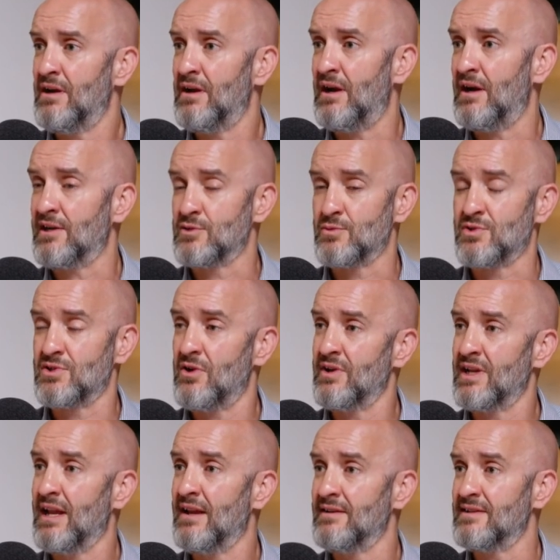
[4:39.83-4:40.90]
because we're
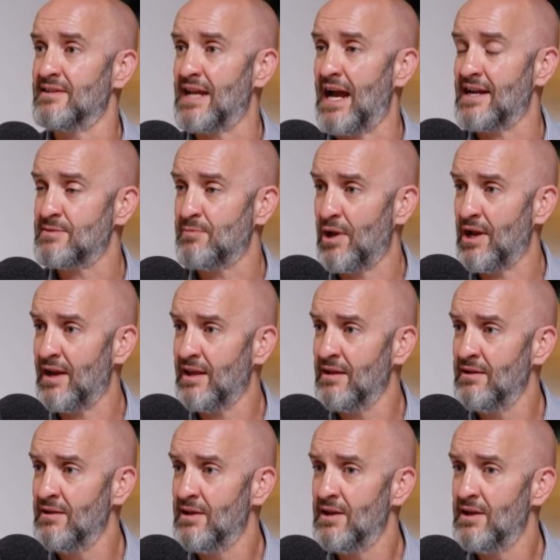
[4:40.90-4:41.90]
starting to get into tax planning.